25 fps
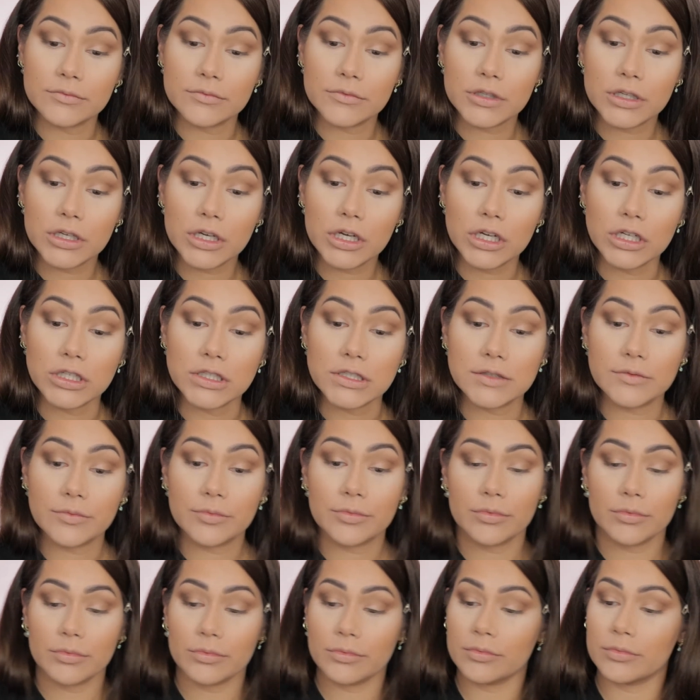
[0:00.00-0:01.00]
Good.
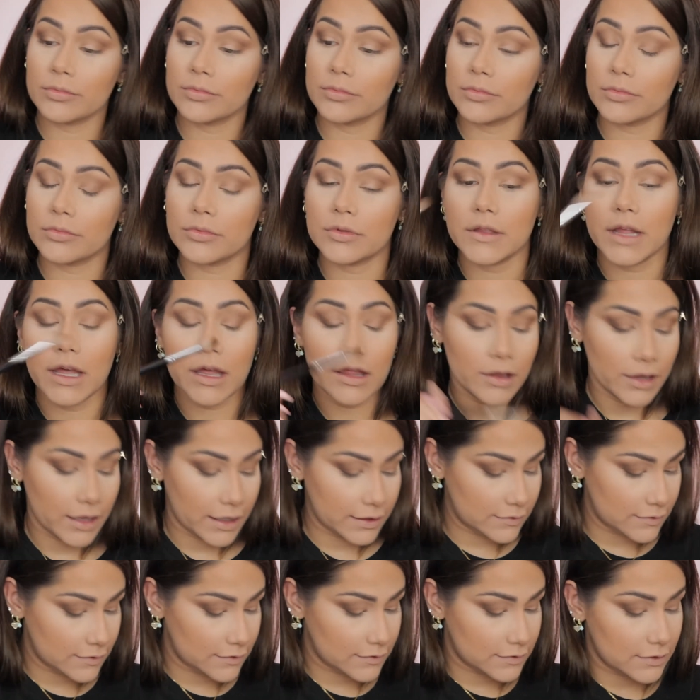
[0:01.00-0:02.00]
Now
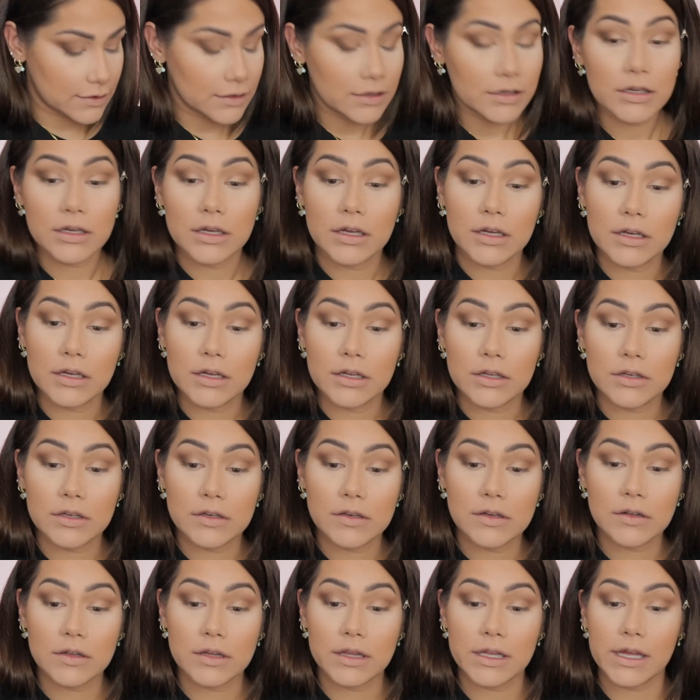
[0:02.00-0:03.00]
let's
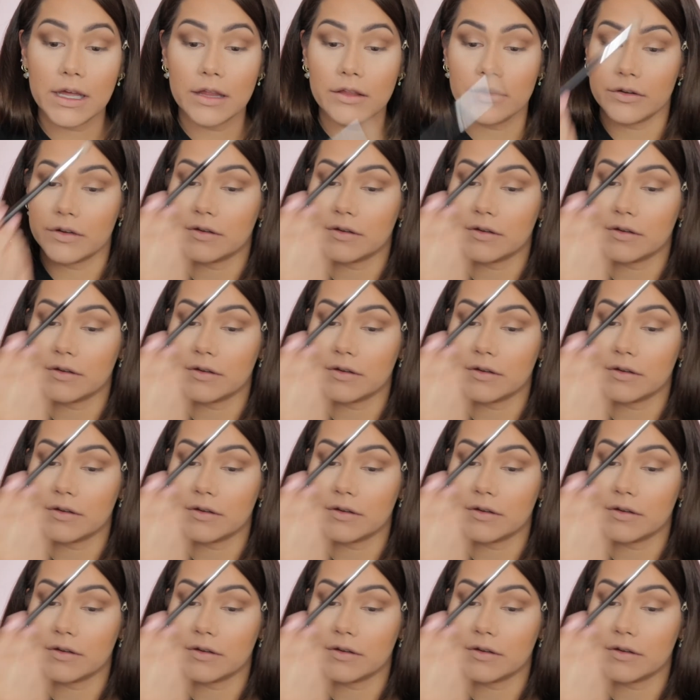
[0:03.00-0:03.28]
do the other